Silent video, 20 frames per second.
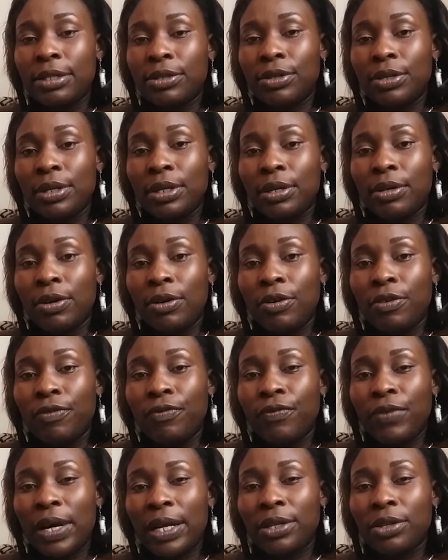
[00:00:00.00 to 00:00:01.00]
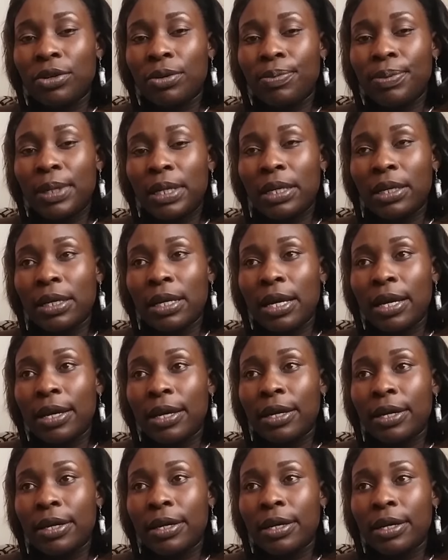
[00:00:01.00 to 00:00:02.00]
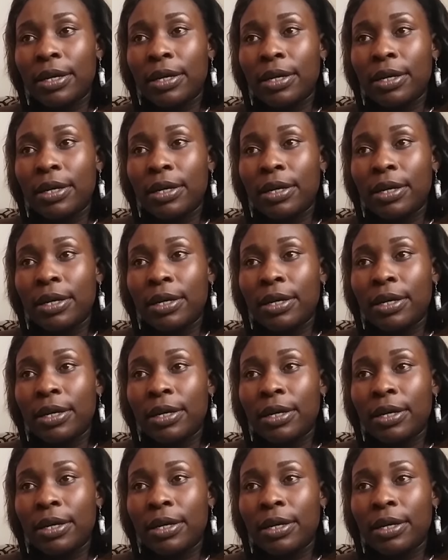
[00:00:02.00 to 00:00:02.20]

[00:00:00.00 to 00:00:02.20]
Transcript: talk of a topic like